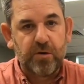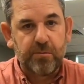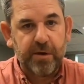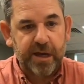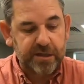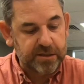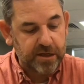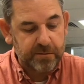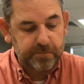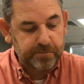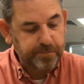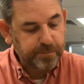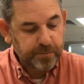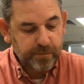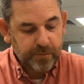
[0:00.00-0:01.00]
what makes it
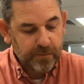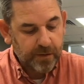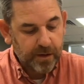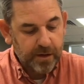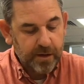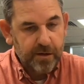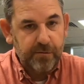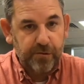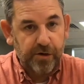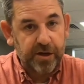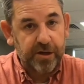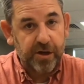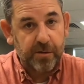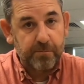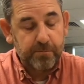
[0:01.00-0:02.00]

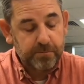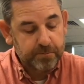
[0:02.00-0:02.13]
very good.